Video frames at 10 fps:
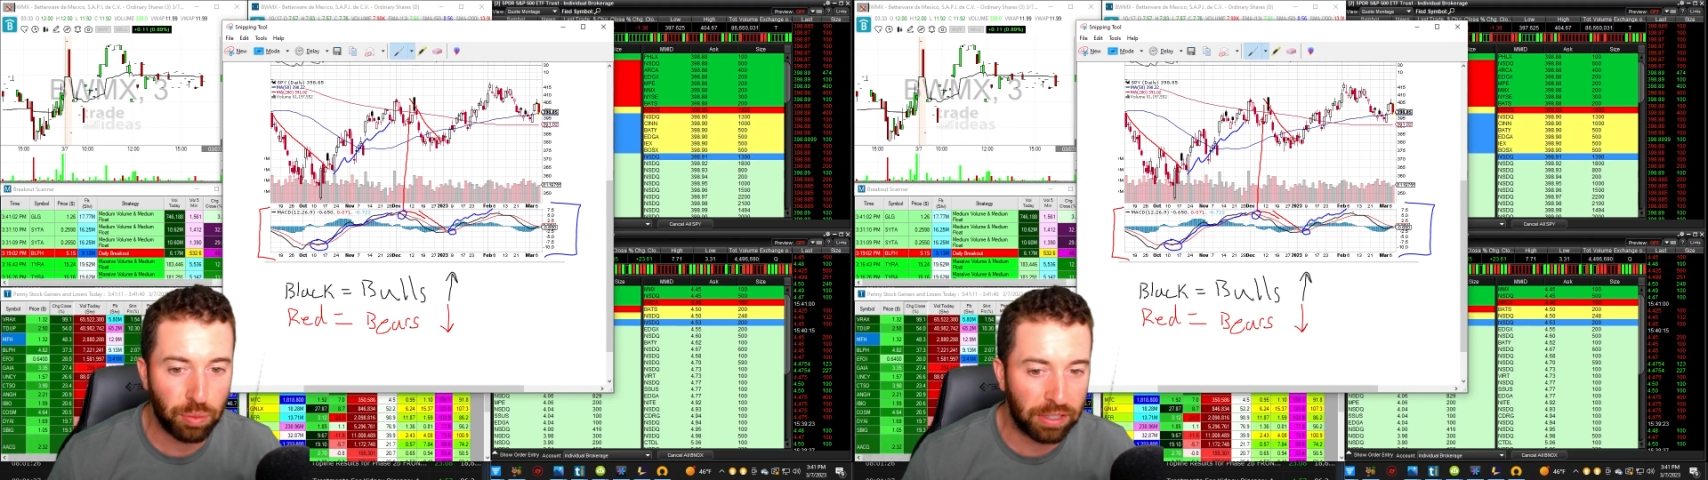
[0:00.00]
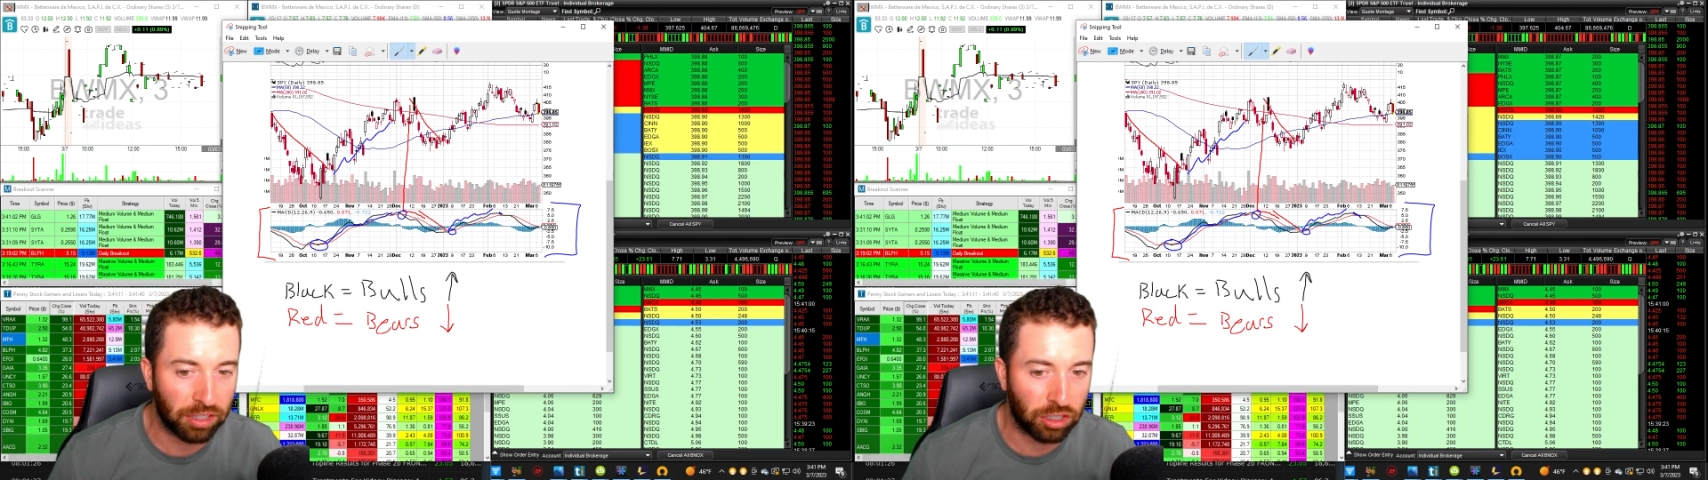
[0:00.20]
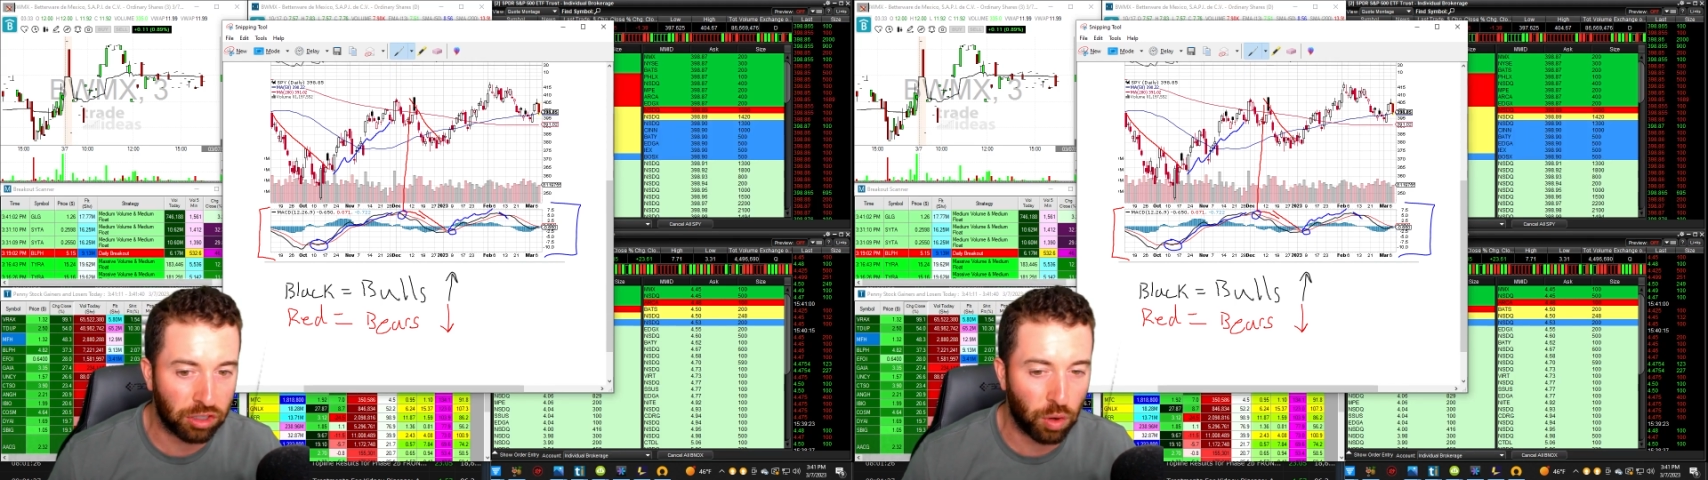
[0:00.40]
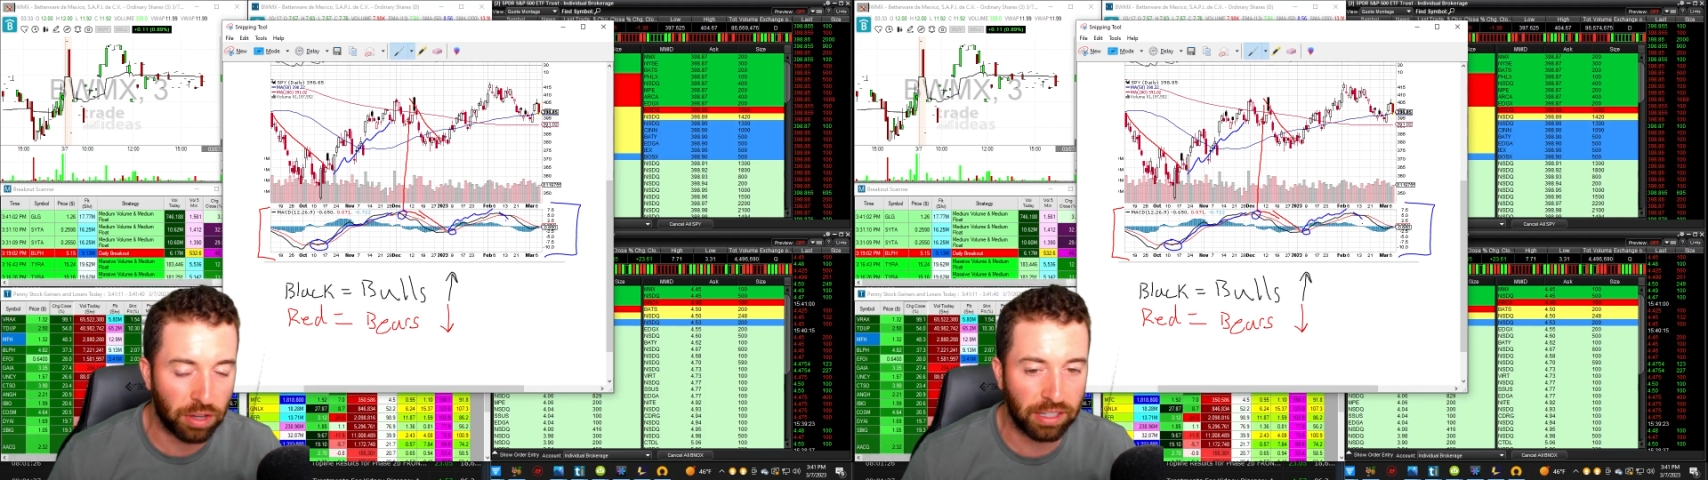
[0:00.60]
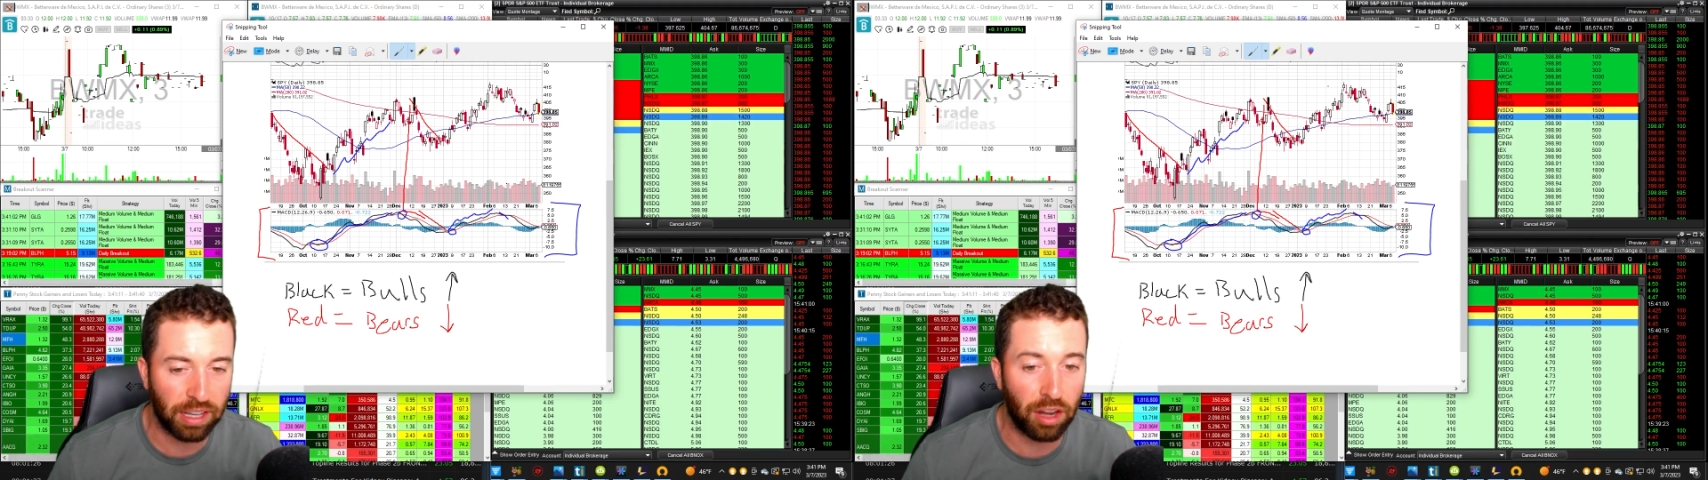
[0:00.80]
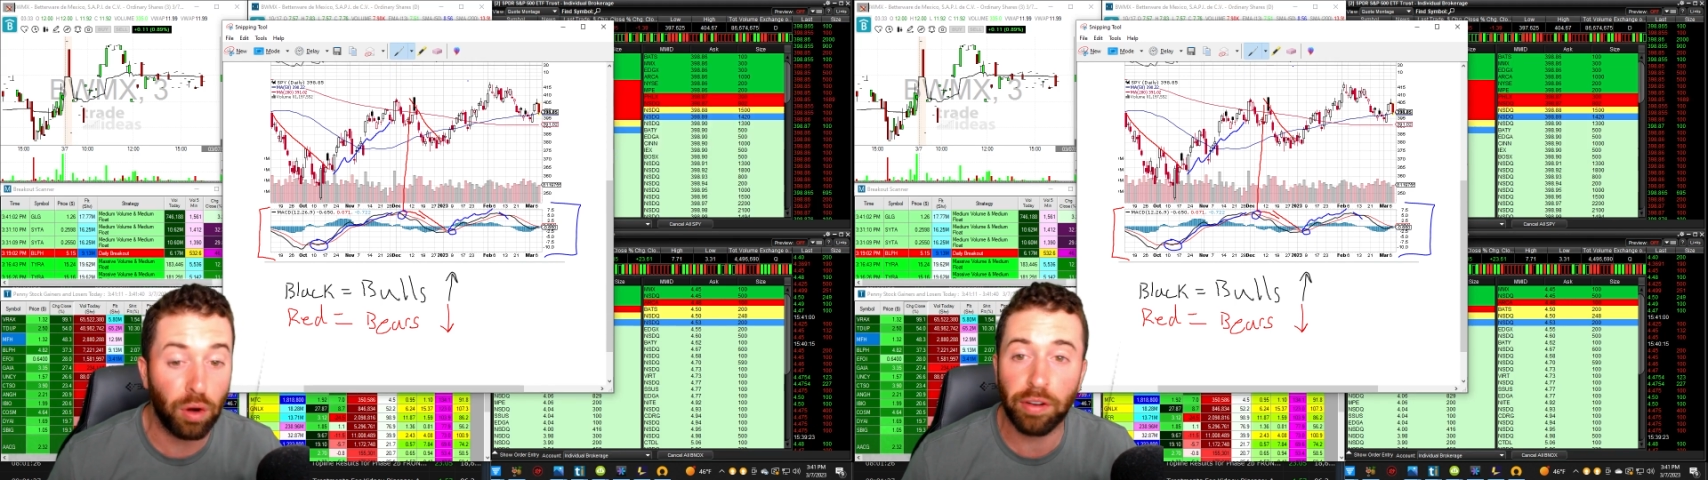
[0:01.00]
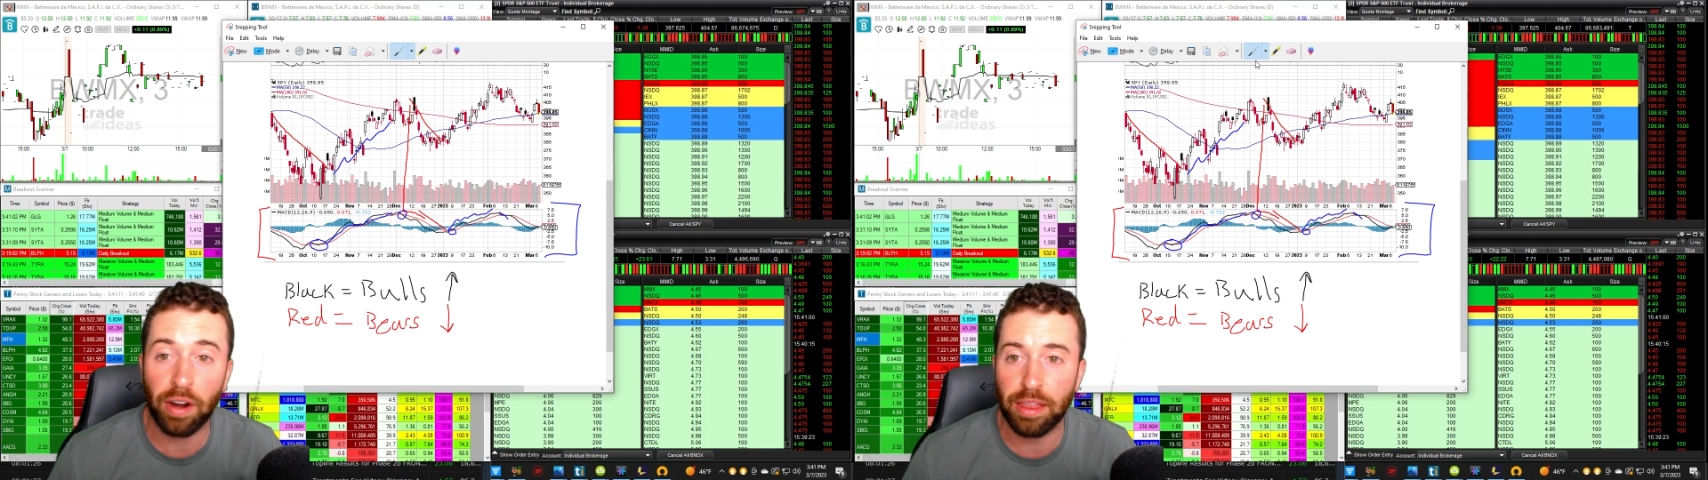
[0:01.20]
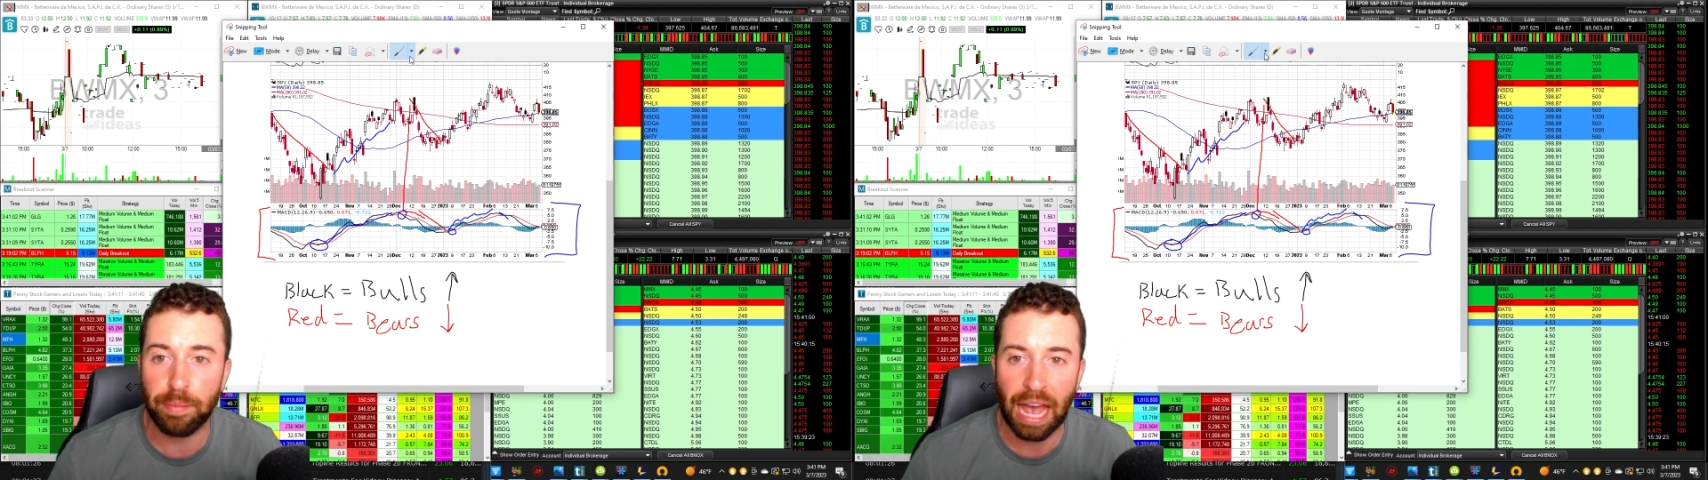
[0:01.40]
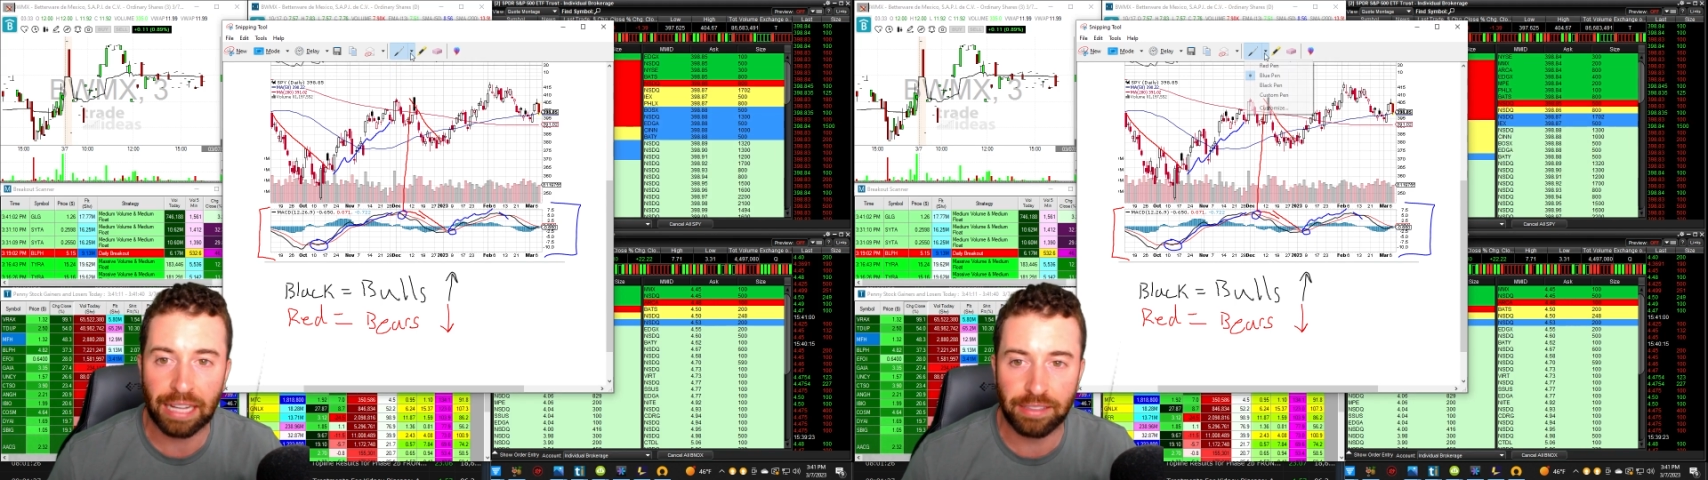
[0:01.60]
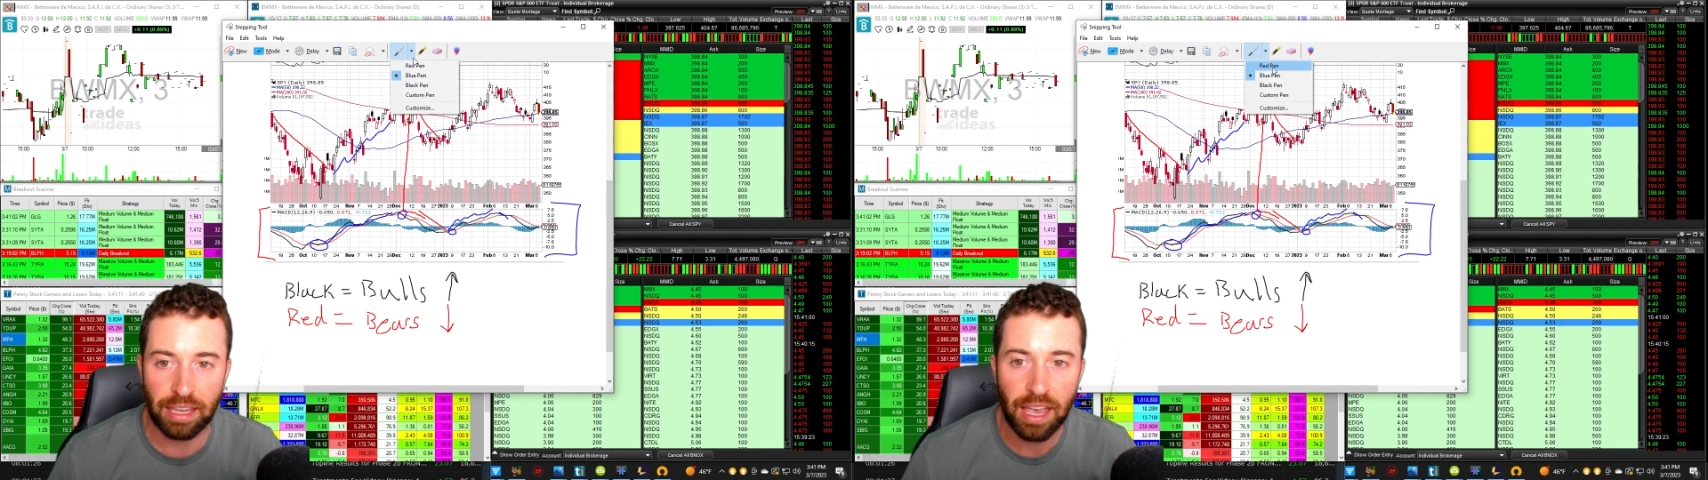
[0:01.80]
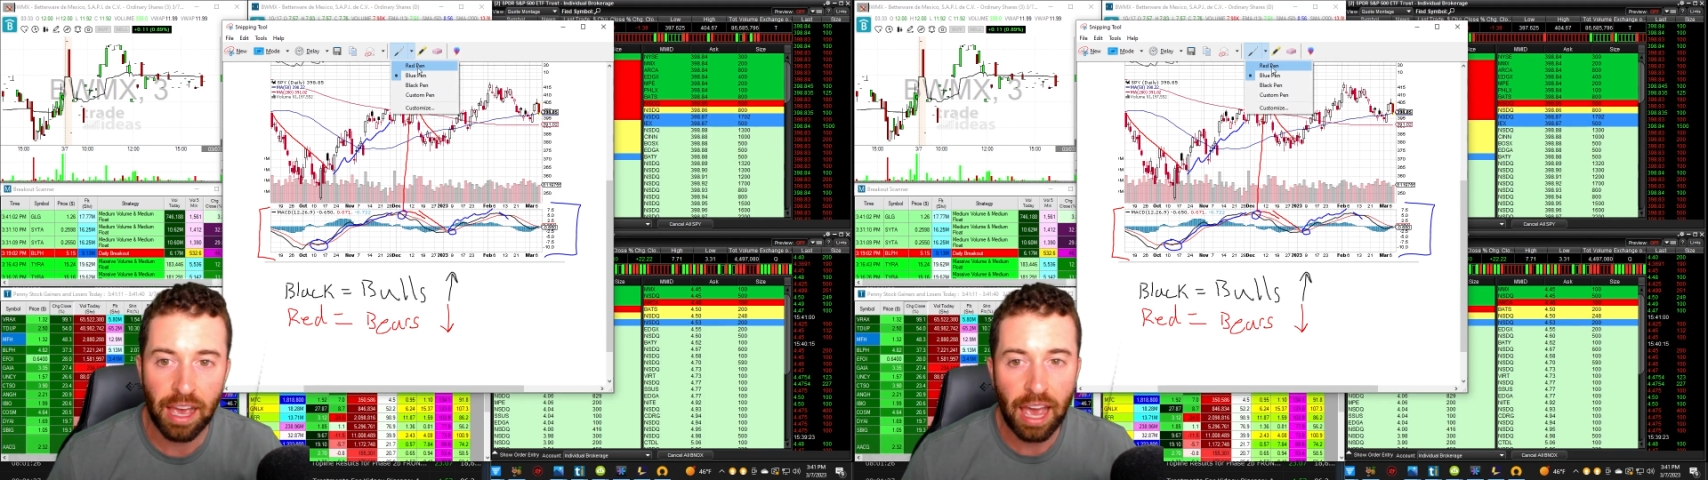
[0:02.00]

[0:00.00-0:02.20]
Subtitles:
We start crossing on over on the MACD.